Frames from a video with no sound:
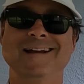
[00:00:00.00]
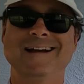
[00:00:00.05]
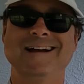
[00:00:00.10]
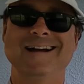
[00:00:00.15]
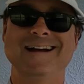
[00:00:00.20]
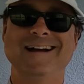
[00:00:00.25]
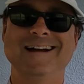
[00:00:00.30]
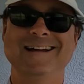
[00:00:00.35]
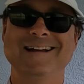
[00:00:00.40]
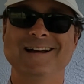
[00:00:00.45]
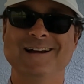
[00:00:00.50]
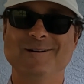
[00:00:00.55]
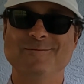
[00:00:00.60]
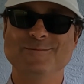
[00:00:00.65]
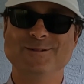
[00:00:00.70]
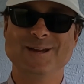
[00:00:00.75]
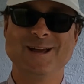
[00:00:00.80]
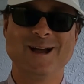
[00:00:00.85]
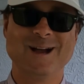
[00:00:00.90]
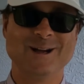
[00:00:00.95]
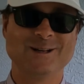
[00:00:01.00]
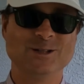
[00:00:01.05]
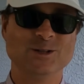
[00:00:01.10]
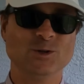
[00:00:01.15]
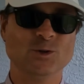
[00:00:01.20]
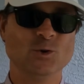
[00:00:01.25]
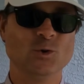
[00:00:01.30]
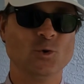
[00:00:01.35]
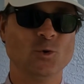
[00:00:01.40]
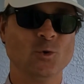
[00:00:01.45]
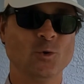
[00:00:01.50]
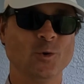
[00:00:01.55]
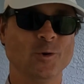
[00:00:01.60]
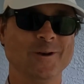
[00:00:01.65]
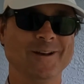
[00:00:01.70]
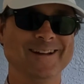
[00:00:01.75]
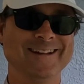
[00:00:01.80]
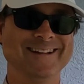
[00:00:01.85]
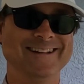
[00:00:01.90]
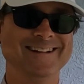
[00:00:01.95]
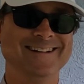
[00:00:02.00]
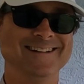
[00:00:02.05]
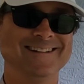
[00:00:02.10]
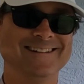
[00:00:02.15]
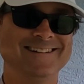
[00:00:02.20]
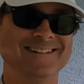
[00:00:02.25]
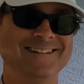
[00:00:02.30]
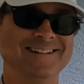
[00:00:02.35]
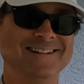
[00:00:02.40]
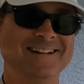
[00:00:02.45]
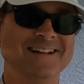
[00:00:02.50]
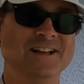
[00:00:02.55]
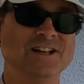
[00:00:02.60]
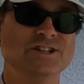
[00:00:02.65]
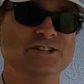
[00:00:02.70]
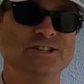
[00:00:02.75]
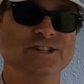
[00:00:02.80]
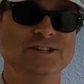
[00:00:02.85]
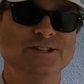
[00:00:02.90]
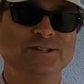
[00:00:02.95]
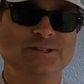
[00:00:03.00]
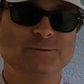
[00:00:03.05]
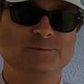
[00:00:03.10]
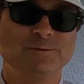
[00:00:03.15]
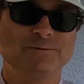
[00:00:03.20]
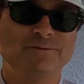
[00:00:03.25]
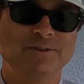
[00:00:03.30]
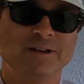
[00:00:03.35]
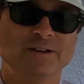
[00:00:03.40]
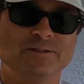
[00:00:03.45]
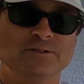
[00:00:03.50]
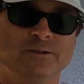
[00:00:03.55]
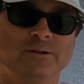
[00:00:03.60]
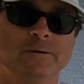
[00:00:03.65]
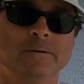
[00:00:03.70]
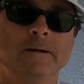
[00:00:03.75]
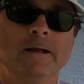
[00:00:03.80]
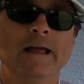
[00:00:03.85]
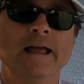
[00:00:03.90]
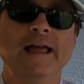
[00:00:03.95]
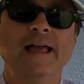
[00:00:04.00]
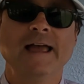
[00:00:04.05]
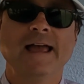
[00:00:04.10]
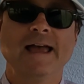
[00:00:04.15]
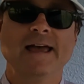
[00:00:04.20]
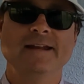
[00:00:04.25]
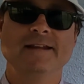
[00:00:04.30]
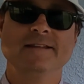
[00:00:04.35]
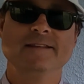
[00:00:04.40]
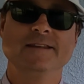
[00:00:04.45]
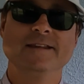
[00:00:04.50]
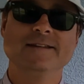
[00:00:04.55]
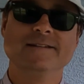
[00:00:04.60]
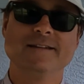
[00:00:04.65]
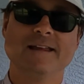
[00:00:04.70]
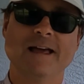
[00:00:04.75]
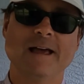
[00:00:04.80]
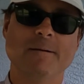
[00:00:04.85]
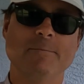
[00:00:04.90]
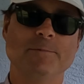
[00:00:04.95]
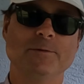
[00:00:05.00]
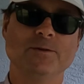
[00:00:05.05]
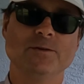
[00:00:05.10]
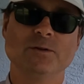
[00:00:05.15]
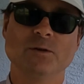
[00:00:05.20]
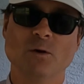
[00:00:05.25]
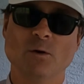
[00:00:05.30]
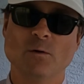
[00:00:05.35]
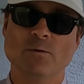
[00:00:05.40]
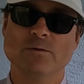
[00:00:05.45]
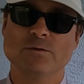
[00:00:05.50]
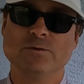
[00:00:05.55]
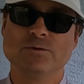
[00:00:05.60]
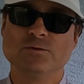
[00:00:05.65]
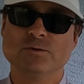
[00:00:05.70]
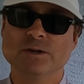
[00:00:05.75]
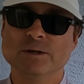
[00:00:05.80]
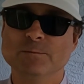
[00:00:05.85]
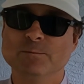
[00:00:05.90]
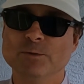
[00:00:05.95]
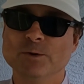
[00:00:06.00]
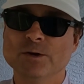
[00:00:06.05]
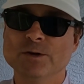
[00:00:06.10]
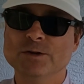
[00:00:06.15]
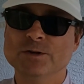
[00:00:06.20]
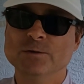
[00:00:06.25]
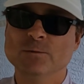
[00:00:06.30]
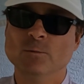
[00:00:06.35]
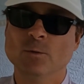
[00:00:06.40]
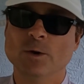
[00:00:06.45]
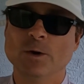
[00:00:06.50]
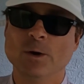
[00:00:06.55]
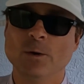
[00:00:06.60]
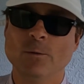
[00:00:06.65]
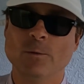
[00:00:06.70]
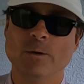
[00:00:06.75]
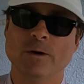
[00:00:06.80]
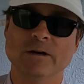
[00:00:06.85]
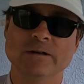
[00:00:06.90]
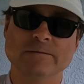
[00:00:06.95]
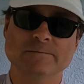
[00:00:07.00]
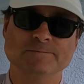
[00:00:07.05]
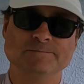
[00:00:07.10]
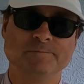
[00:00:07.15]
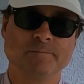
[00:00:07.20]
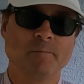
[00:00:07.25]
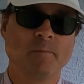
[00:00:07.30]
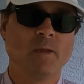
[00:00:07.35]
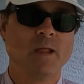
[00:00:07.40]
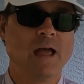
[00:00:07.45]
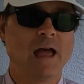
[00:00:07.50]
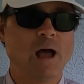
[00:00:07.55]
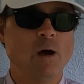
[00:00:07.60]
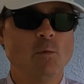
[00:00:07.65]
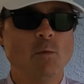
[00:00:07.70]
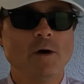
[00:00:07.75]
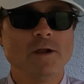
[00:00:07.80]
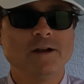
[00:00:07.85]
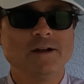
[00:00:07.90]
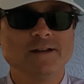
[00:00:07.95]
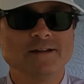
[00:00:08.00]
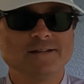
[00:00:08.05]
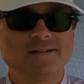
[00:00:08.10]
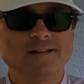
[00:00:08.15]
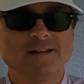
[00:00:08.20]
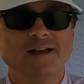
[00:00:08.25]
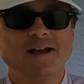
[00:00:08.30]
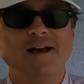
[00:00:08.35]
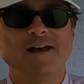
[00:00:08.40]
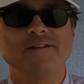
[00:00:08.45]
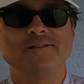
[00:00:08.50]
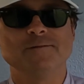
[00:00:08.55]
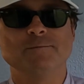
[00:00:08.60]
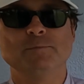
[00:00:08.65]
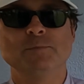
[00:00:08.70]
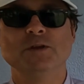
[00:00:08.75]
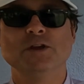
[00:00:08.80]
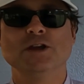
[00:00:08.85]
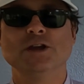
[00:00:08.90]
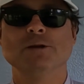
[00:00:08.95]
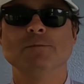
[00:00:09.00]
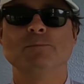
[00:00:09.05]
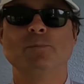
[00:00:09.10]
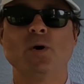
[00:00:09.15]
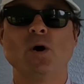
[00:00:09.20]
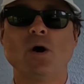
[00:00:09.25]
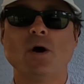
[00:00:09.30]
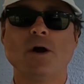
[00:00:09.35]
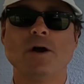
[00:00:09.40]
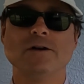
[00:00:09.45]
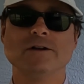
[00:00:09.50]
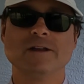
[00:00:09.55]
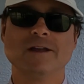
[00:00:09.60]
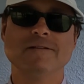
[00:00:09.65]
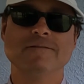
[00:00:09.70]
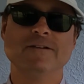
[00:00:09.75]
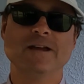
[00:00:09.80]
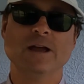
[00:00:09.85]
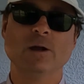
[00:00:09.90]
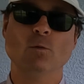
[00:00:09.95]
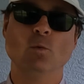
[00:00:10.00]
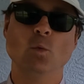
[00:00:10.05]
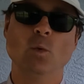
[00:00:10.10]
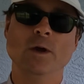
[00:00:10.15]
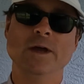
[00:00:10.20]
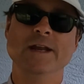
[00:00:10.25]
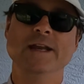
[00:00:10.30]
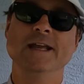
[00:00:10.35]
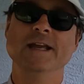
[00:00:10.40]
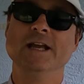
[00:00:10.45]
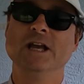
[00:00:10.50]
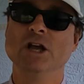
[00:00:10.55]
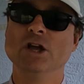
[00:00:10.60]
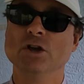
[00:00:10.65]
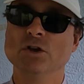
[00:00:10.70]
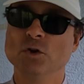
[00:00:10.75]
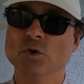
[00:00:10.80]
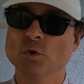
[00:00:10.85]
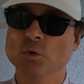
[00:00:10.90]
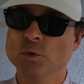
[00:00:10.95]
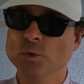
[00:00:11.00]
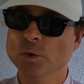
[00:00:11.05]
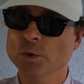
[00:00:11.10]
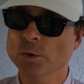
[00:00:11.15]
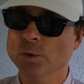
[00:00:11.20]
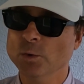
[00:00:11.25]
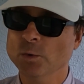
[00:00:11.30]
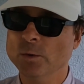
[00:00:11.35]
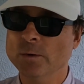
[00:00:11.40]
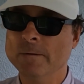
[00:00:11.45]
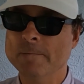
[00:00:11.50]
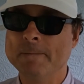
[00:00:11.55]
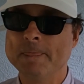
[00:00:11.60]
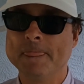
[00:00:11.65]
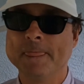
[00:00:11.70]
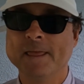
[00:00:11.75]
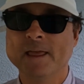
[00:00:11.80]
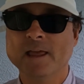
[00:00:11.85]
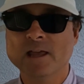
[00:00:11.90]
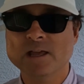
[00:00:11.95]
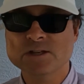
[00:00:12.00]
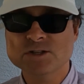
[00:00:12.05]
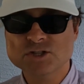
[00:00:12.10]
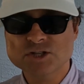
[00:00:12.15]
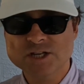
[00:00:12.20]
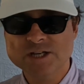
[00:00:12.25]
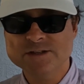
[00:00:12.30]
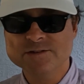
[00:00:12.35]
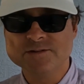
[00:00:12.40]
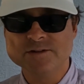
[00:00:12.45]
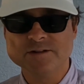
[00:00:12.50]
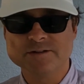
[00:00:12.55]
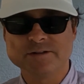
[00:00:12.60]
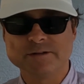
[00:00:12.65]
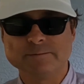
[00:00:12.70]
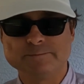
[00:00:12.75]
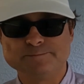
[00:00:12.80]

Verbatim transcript: Hi, I'm Dr. Courtney, Jesus Professor, and in this episode of Street Preaching 101, I want to discuss being part of a winning crew in Jesus.